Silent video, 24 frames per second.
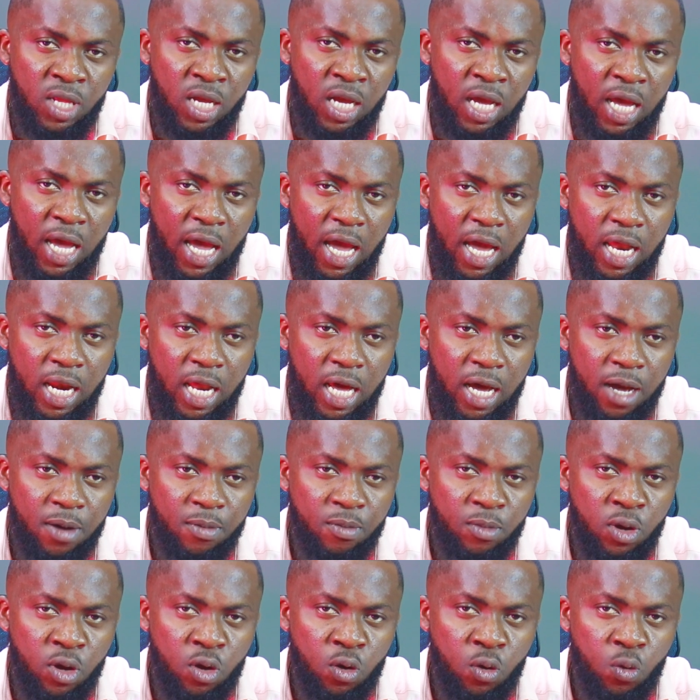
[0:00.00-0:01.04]
And
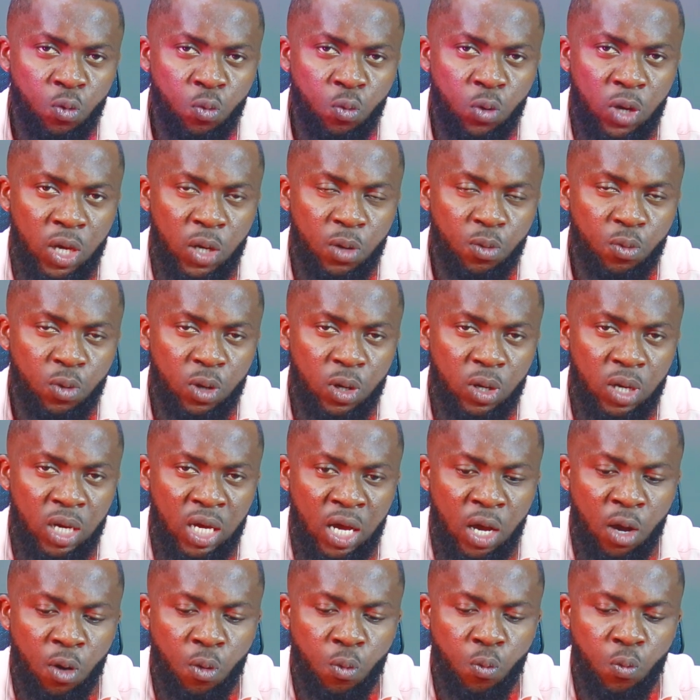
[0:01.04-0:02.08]
we
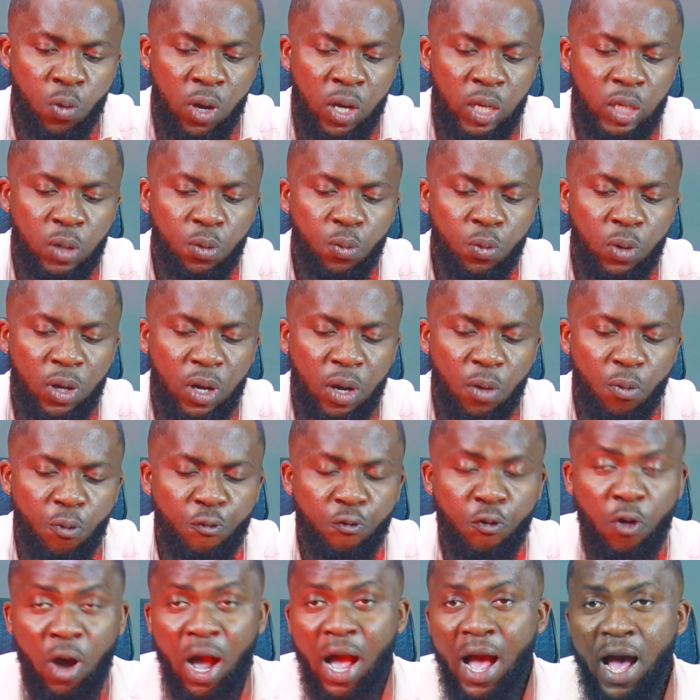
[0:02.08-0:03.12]

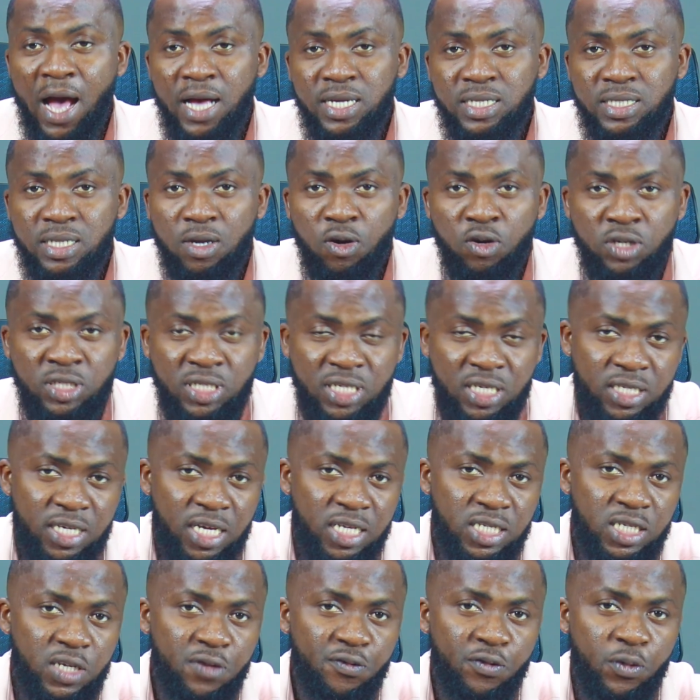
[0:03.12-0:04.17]
for us on
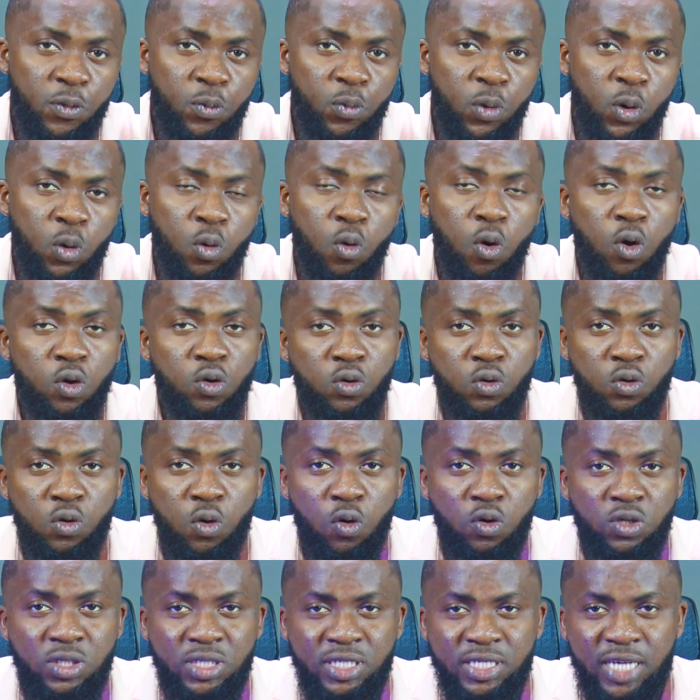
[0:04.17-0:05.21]
CCNTV, we
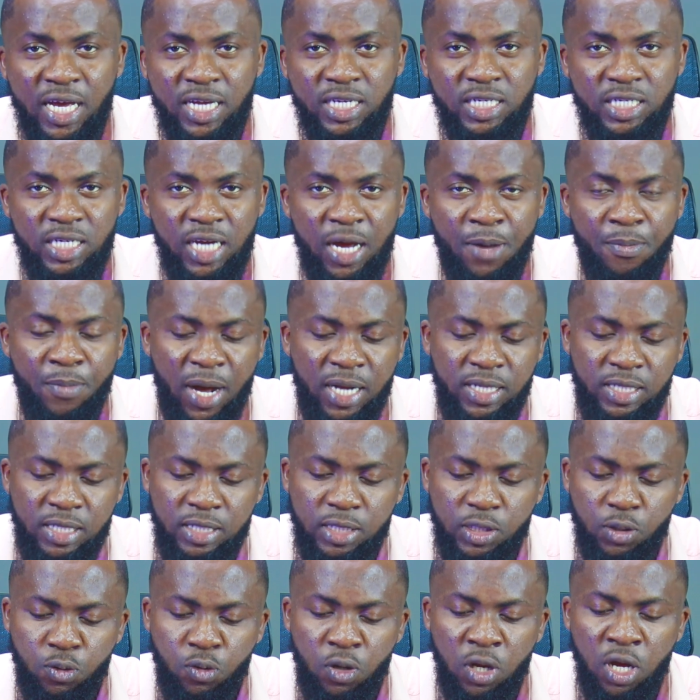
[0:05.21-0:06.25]
condone such
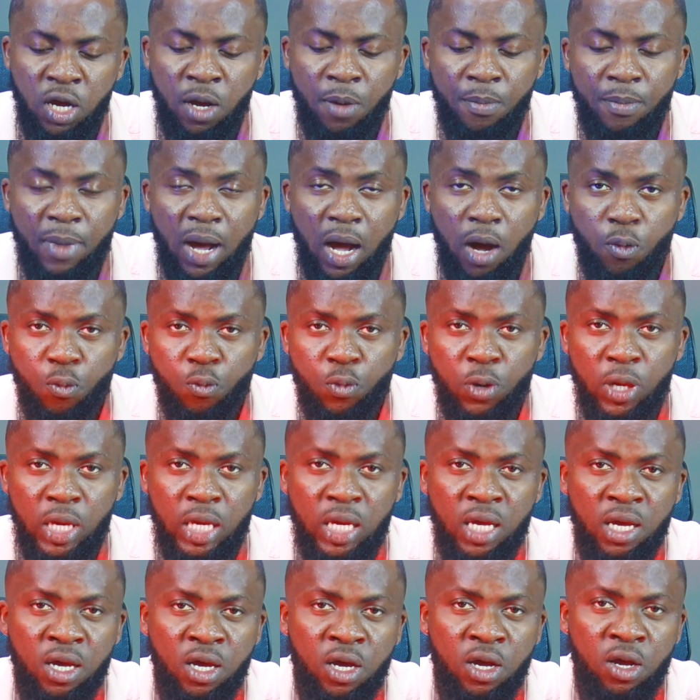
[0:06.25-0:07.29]
attitude, but we
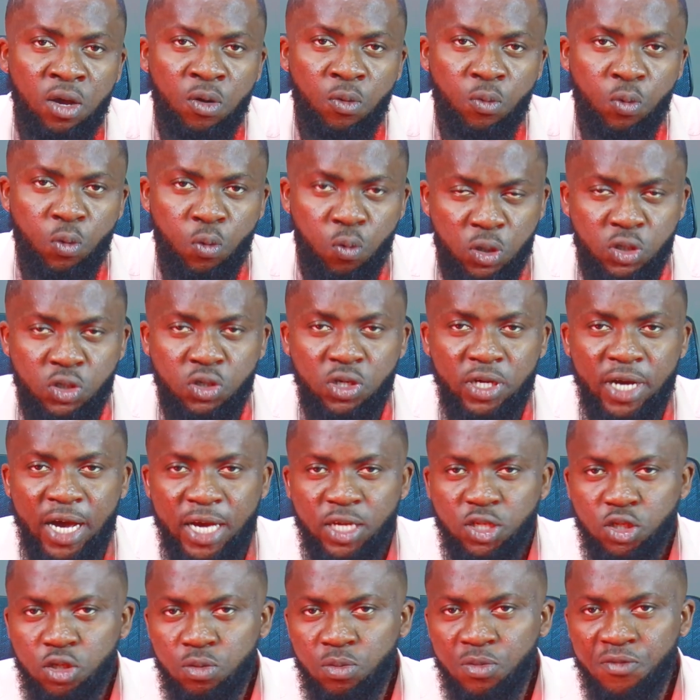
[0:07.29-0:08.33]
want you guys
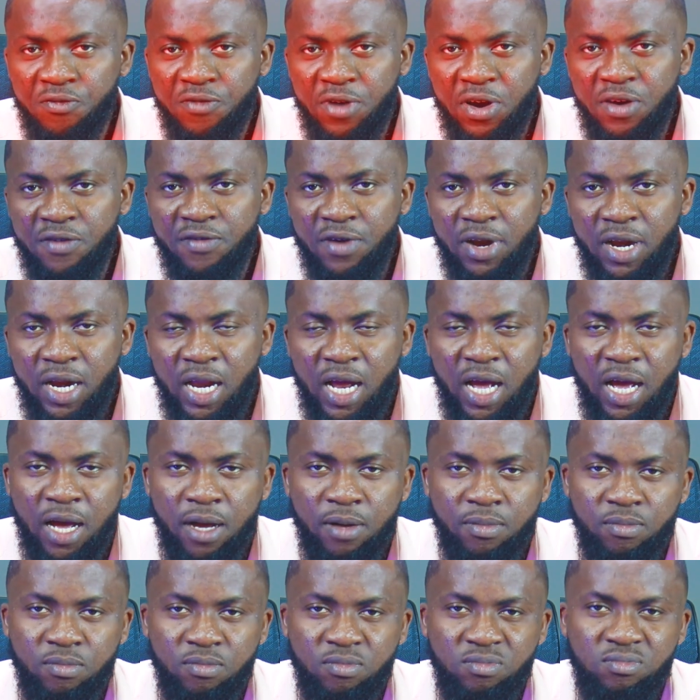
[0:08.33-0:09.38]
to be very, very
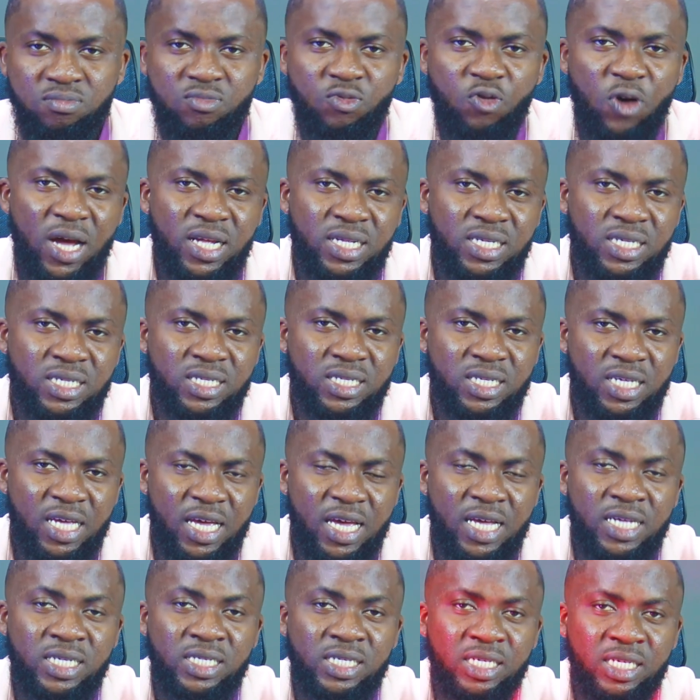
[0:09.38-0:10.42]
quite
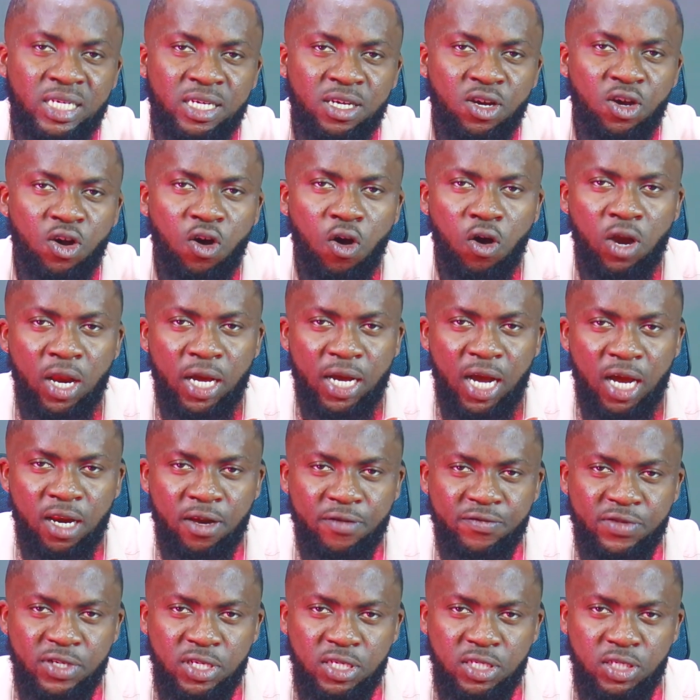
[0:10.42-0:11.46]
easy on the kind of
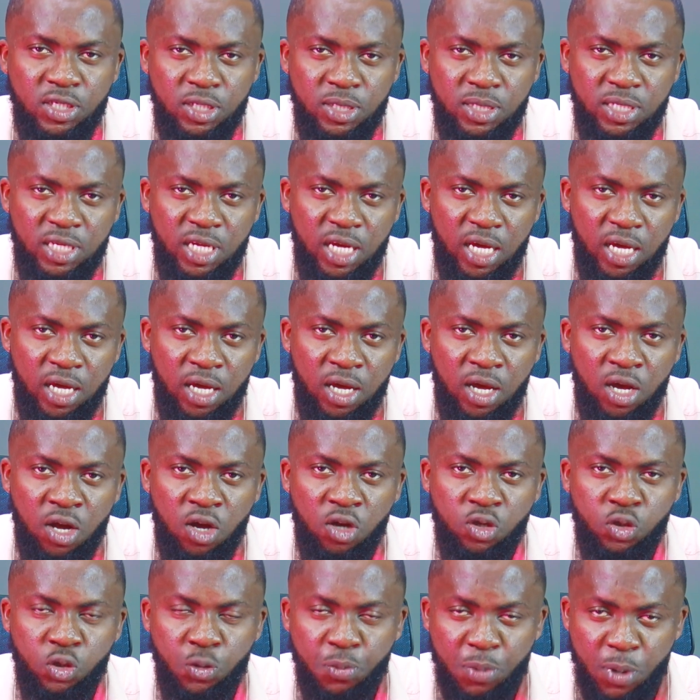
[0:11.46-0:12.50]
things you say
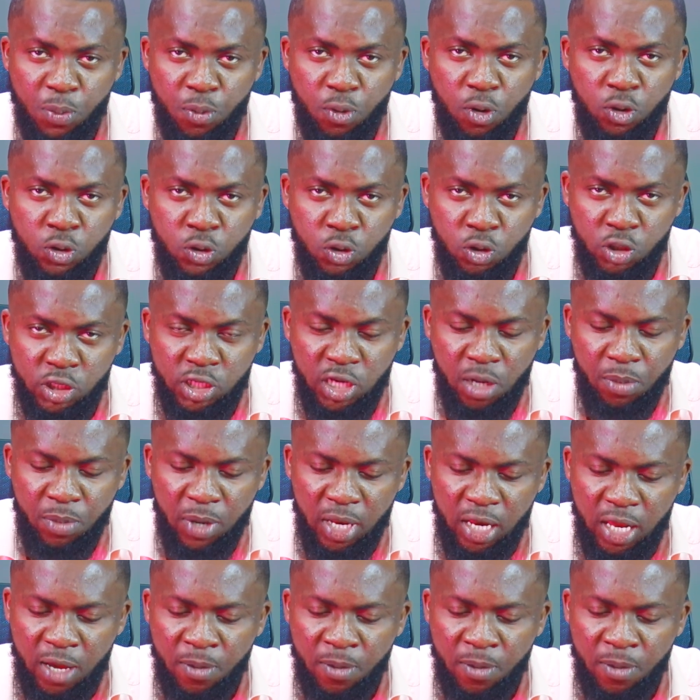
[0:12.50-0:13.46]
to people on social media.